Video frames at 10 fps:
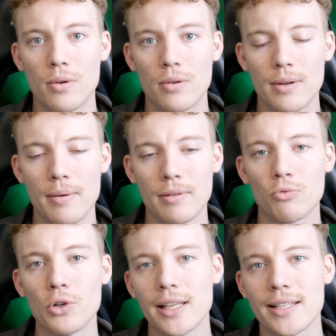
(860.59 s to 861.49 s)

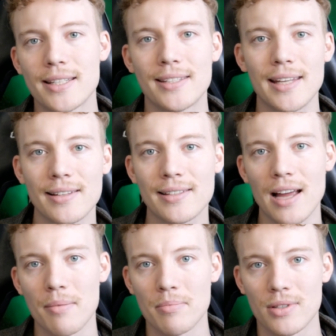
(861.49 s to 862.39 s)
really 6
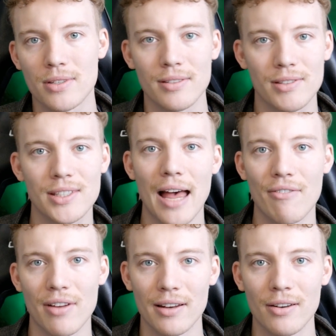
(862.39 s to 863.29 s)
times
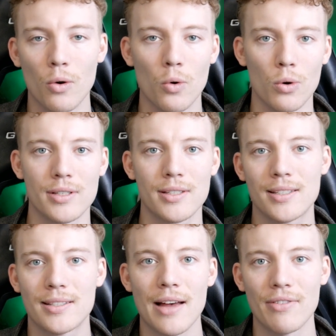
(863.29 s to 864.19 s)
7 or
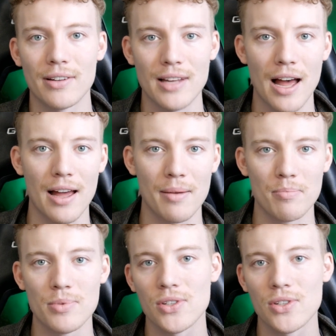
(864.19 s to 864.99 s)
7 times